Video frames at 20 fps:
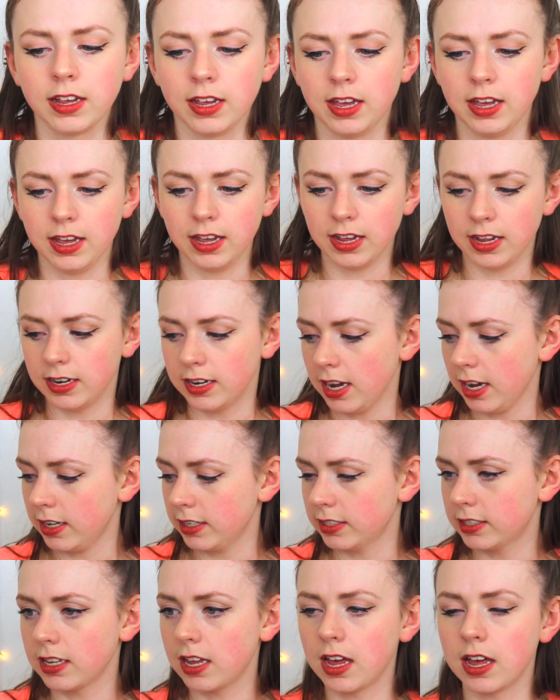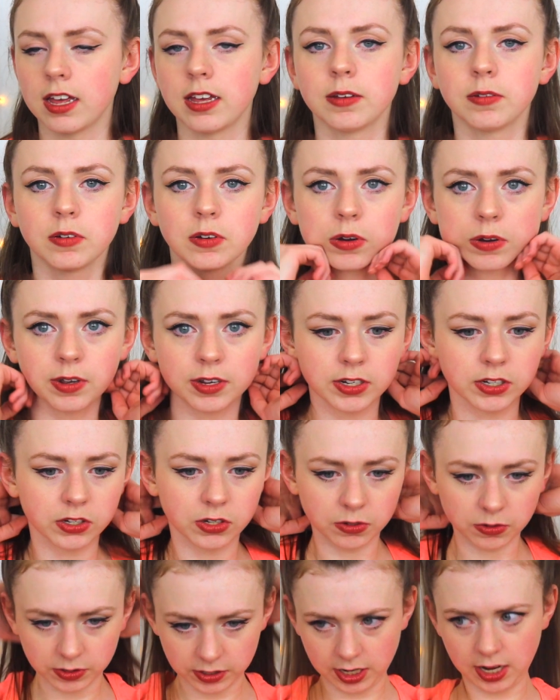Okay, next I'm going
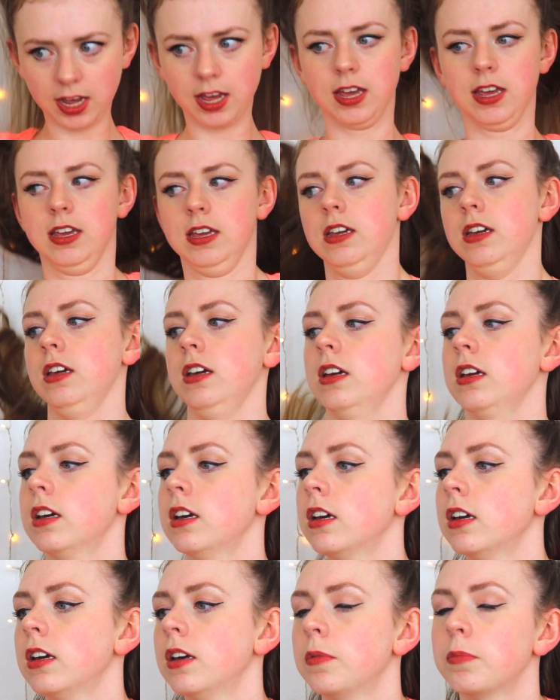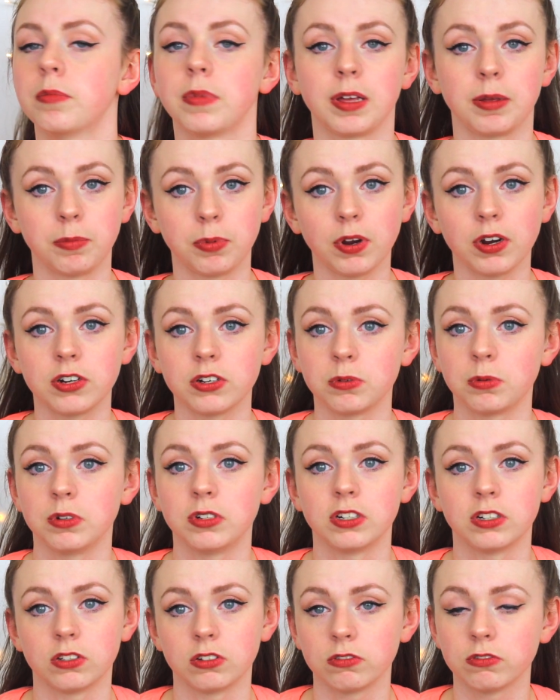to take my brush,
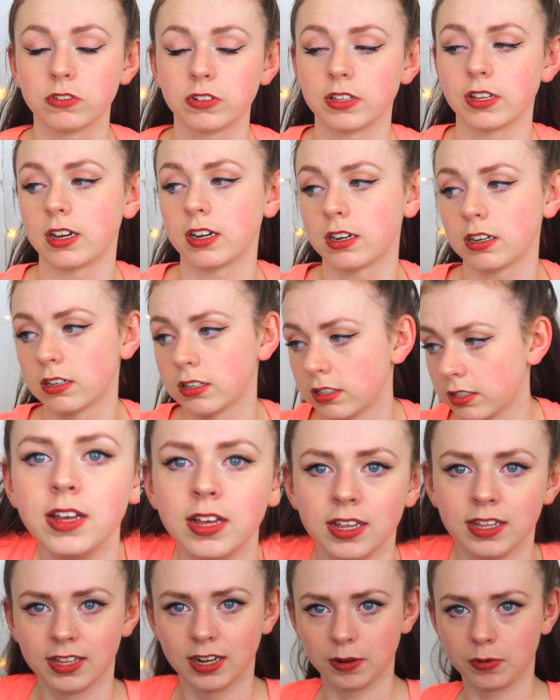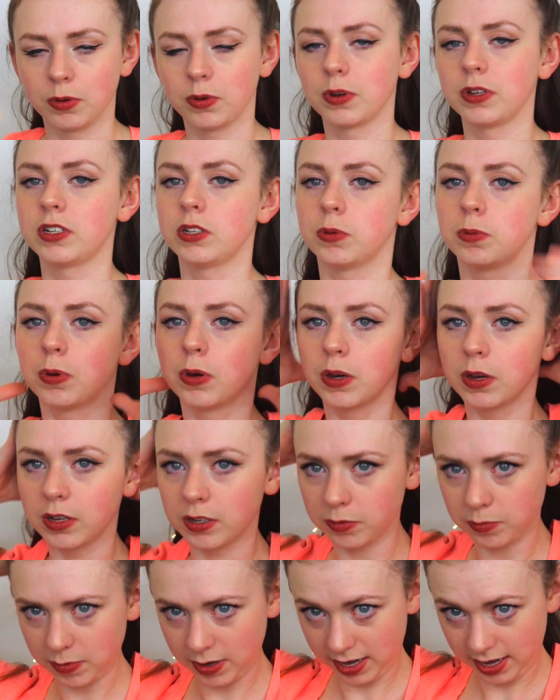which is over there. Then I'm going to
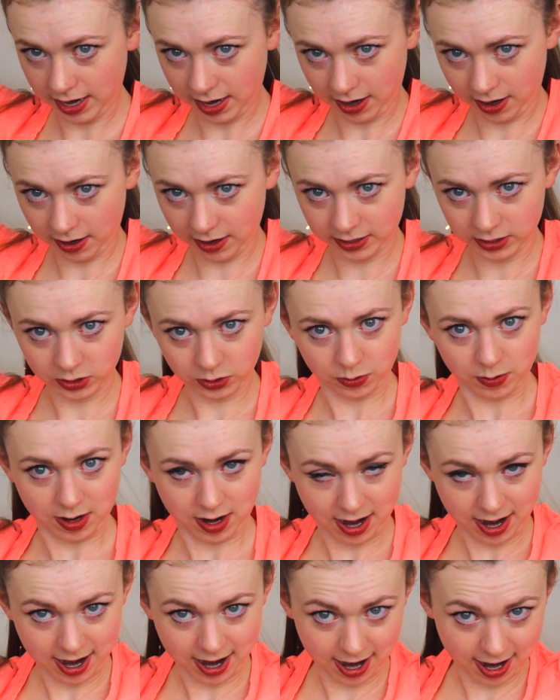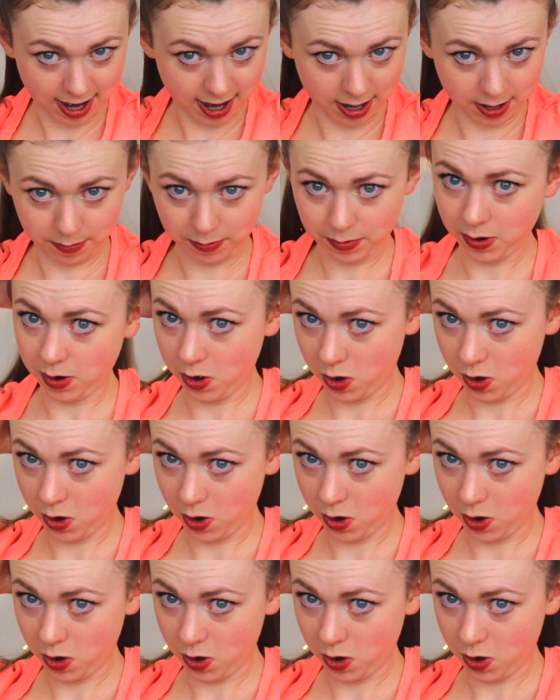put my hair into a high